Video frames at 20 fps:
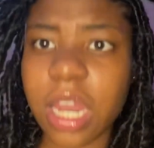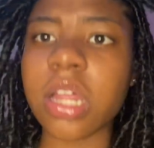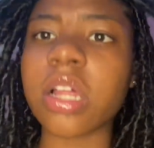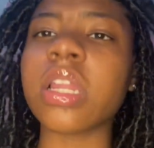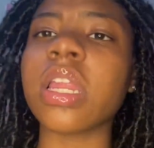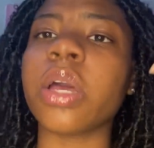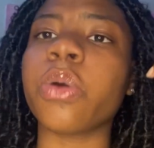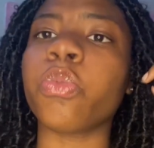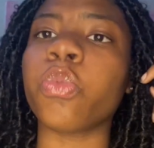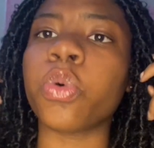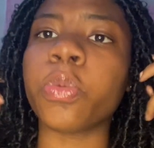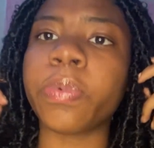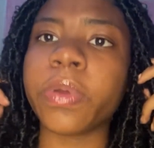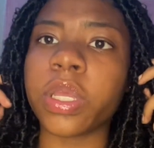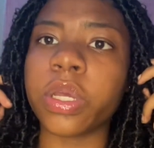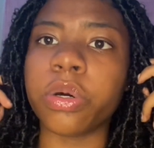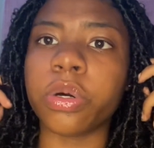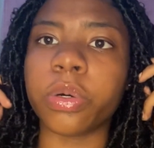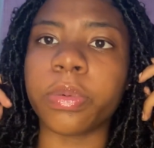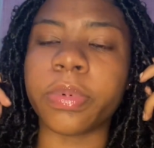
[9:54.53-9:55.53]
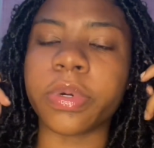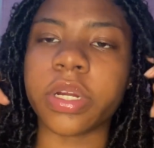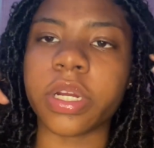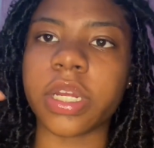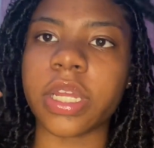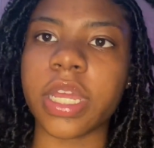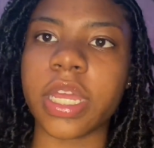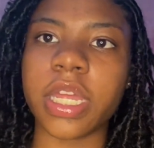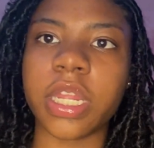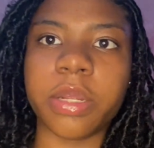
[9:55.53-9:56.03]
like Whoopi Goldberg.
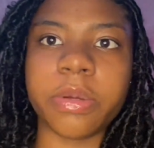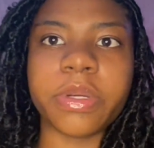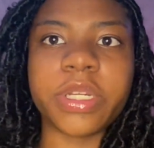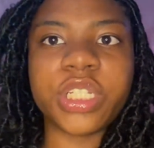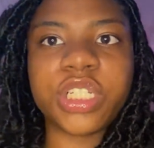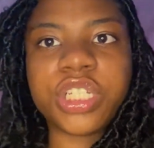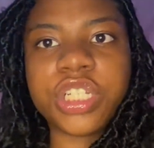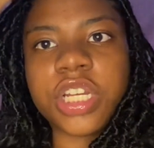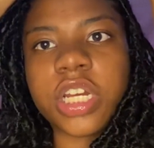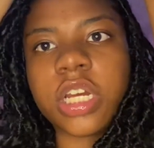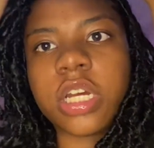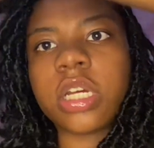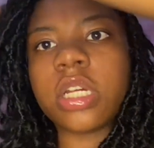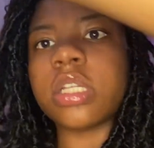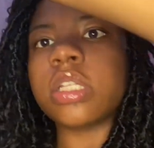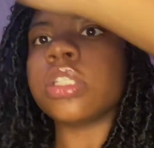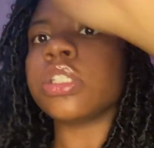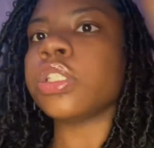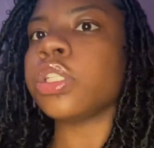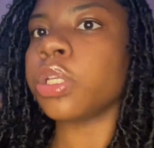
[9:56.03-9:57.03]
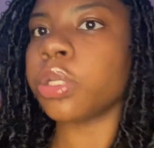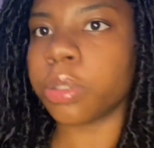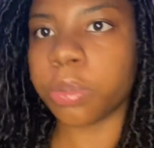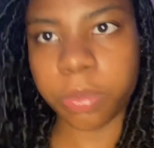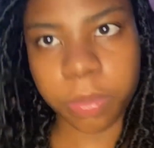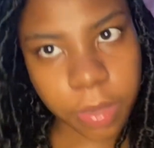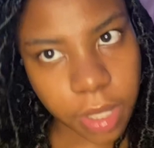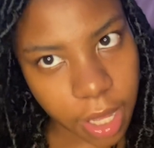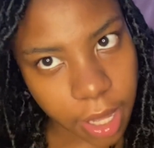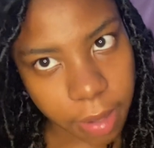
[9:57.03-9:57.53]
Anyways, child, so
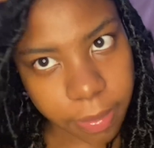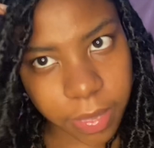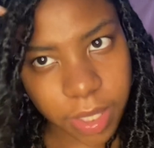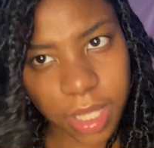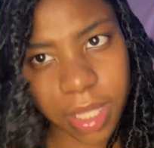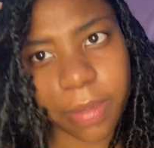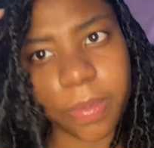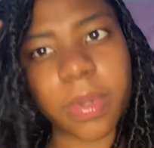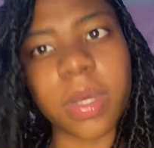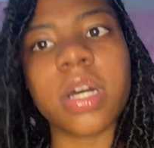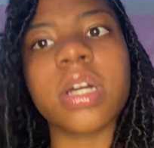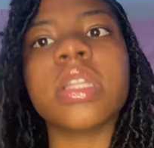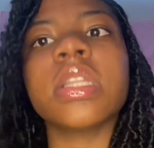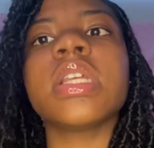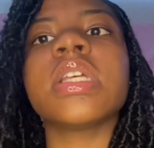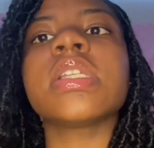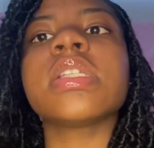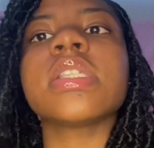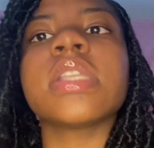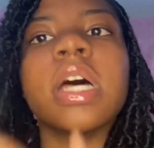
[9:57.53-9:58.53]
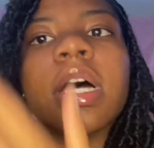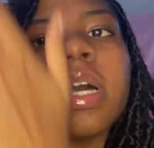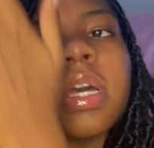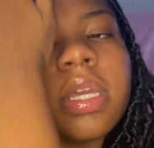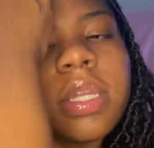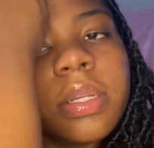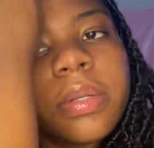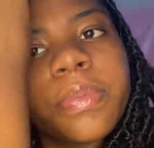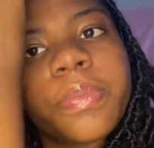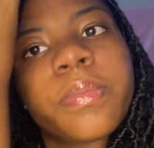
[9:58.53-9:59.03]
I'm gonna keep it on this side.
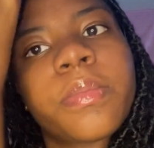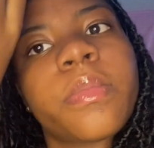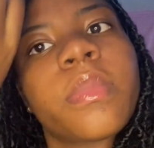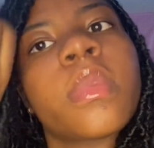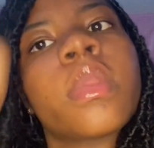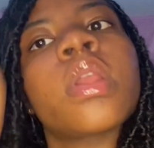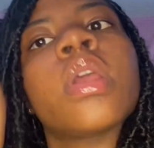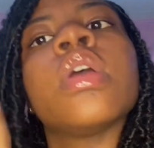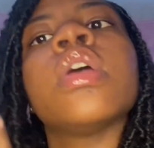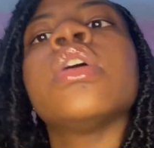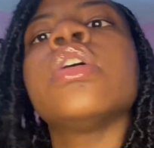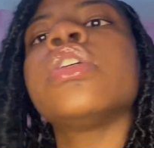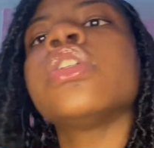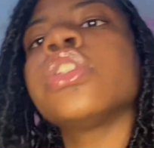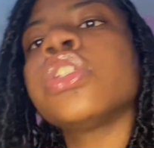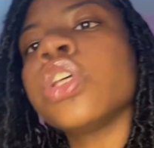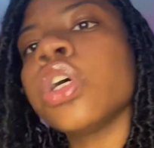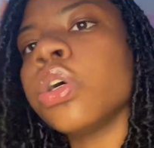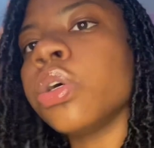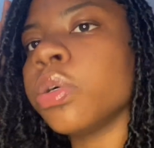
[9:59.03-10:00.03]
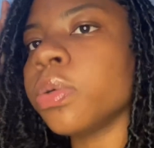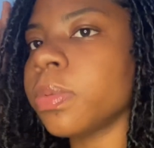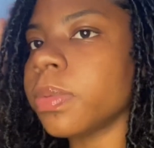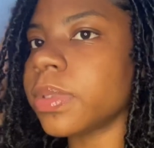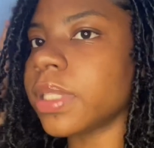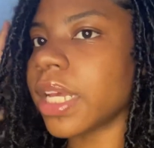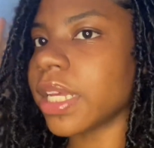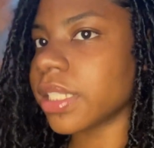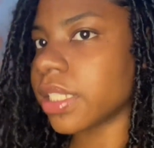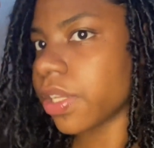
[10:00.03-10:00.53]
So
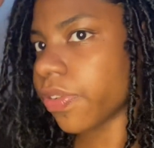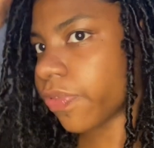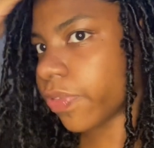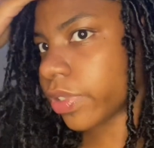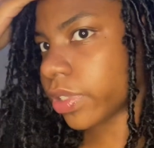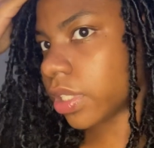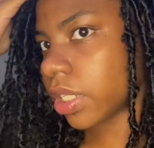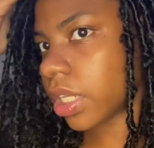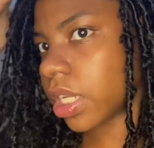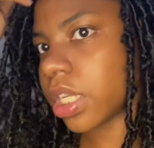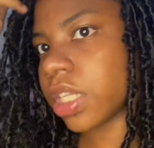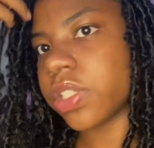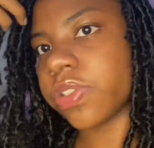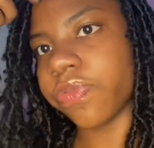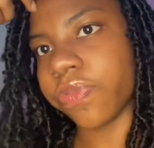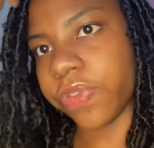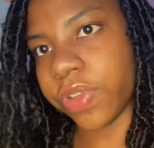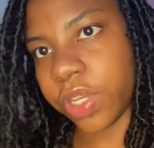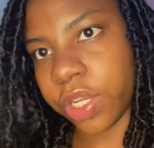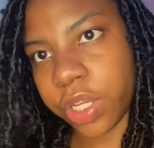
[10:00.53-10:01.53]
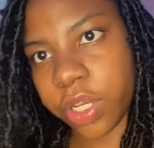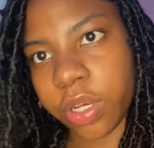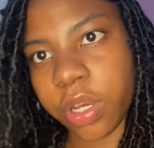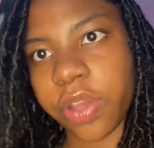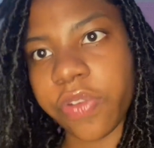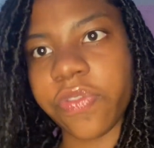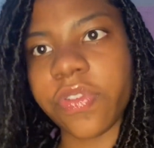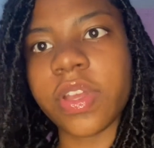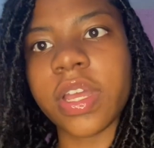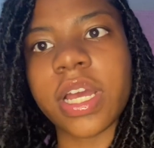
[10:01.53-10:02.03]
that's it for today's video. If
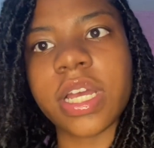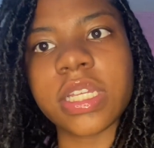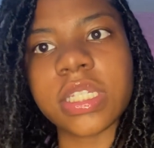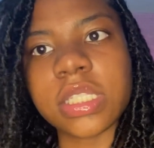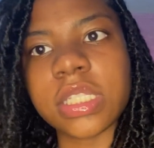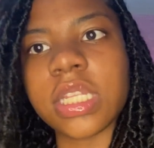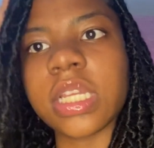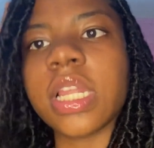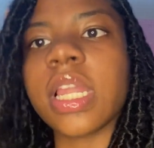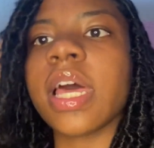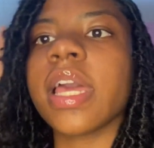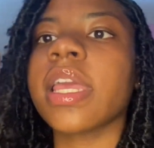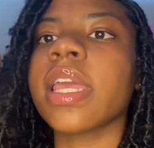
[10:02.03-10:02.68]
you guys did like